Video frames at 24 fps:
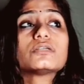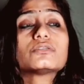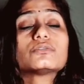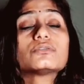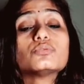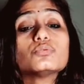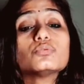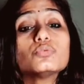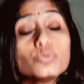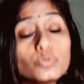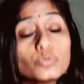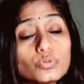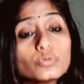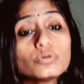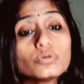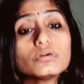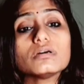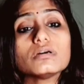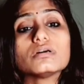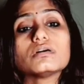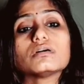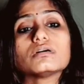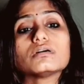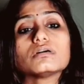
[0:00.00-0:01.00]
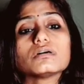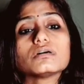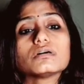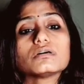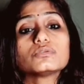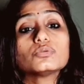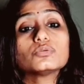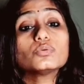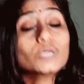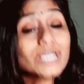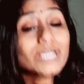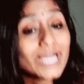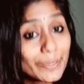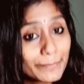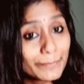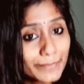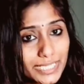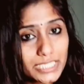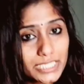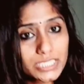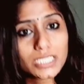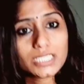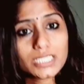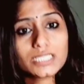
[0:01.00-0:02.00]
do
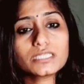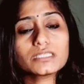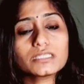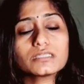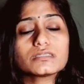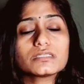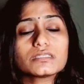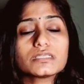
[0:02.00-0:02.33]
comment in